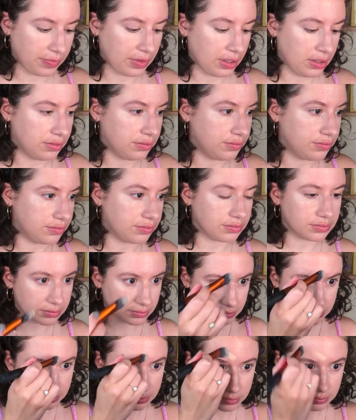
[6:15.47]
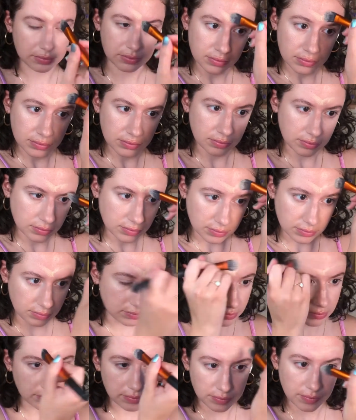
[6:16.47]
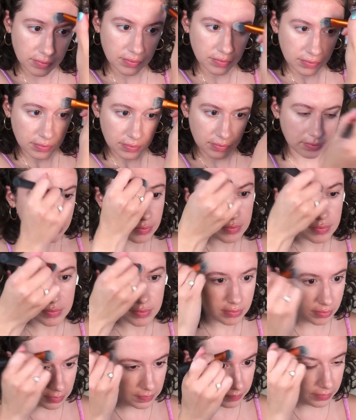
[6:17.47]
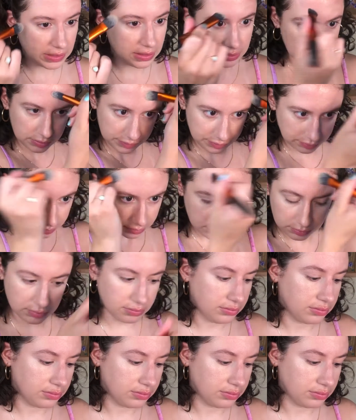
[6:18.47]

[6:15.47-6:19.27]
I don't think that it looks like that. And I did apply it with